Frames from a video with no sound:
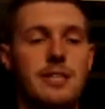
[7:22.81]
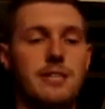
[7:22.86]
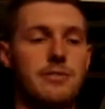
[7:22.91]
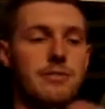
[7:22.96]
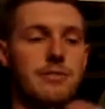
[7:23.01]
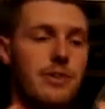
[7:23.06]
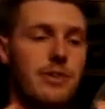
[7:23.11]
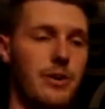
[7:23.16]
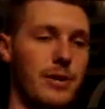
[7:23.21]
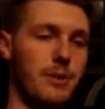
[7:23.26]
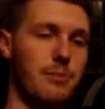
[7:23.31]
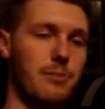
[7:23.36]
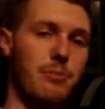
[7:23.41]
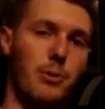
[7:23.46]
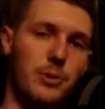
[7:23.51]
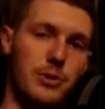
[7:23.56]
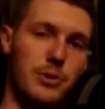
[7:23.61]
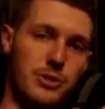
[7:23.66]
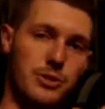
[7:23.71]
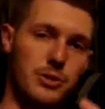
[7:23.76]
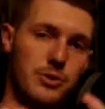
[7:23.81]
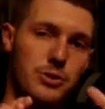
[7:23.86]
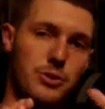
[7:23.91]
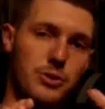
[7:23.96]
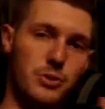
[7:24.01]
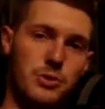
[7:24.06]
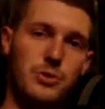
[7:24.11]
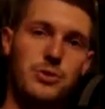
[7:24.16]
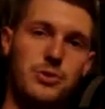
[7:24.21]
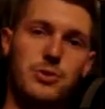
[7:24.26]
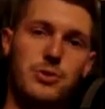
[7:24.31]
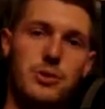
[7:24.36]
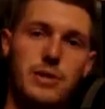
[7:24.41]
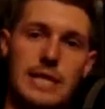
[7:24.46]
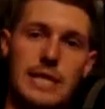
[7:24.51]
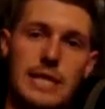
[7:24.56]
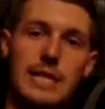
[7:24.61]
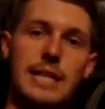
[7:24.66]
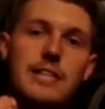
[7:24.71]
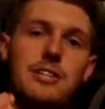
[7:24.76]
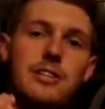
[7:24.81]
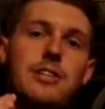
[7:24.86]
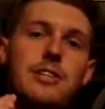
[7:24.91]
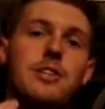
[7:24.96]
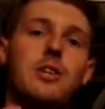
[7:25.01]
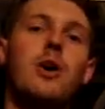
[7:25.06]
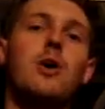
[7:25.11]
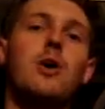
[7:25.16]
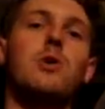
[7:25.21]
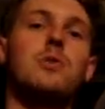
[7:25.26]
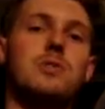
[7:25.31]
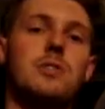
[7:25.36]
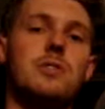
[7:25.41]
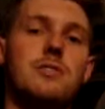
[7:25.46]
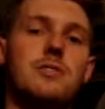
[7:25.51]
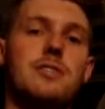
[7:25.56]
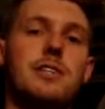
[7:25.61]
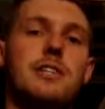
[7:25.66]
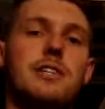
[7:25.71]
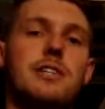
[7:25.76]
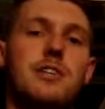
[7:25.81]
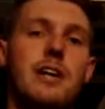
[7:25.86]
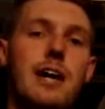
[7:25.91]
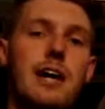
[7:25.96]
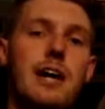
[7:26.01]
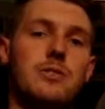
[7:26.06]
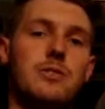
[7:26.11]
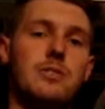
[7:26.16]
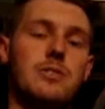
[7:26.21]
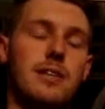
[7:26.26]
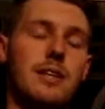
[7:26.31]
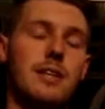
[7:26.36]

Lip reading: It's very important to do the screening and to know who's living in your house.